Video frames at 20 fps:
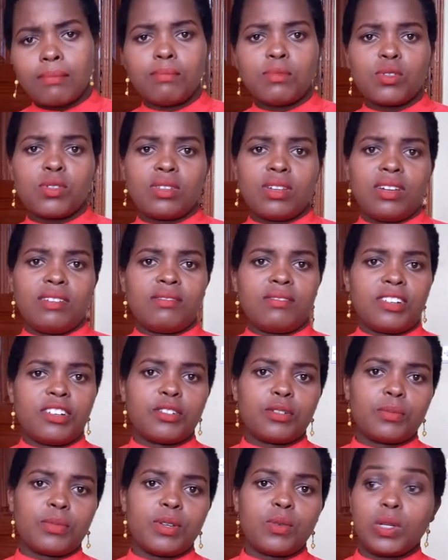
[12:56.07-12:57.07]
to the
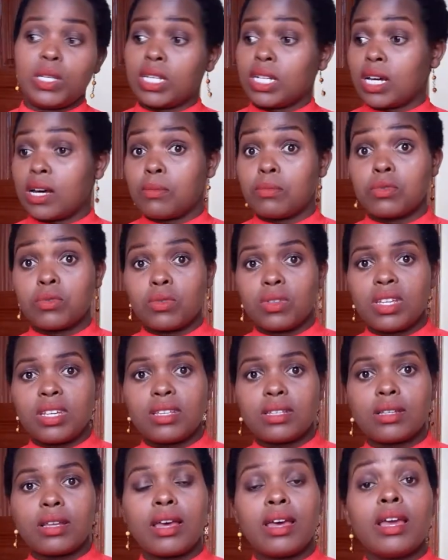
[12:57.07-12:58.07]
environment when it comes to
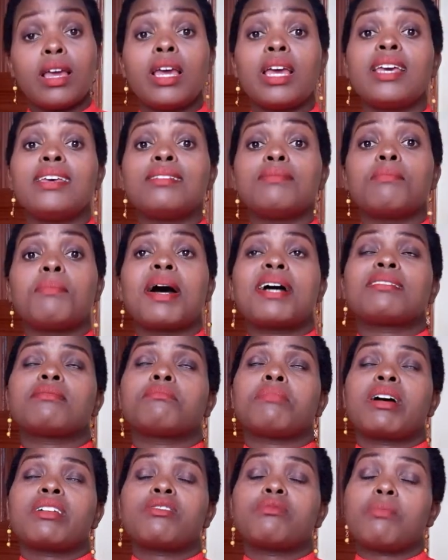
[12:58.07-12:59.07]
this is much
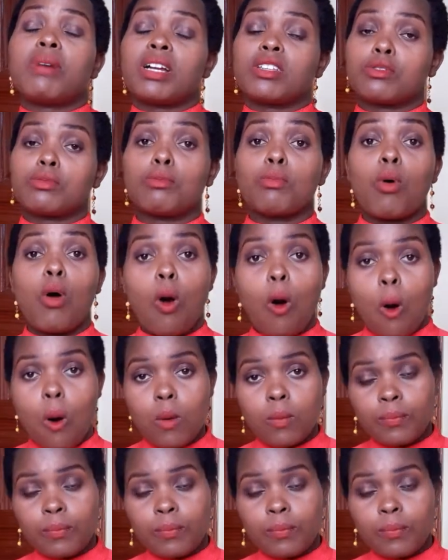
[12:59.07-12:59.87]
more,